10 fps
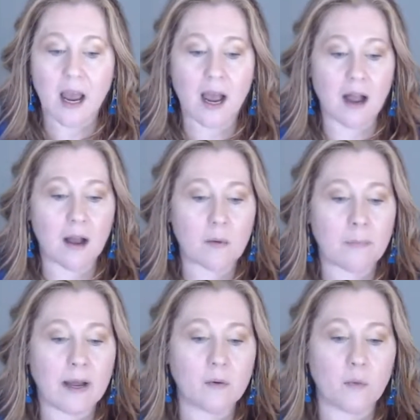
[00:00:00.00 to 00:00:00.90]

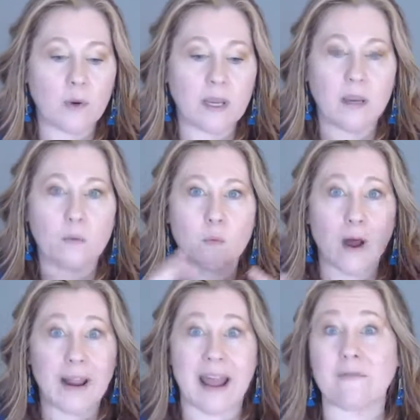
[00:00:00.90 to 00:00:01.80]
But we
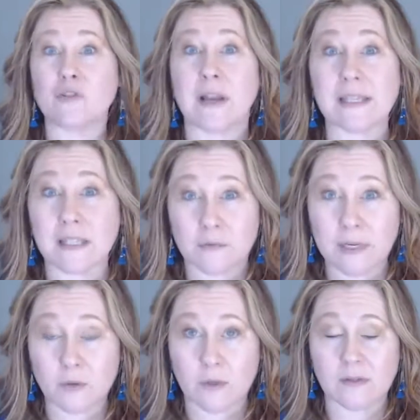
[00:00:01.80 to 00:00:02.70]
want to have trusted
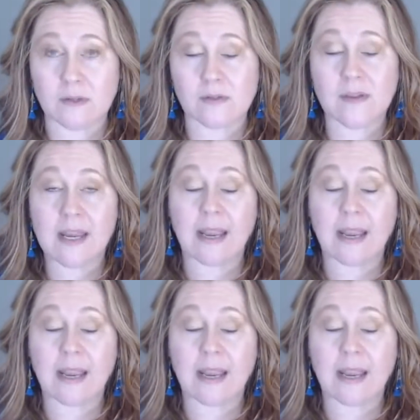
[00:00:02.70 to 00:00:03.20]
resources.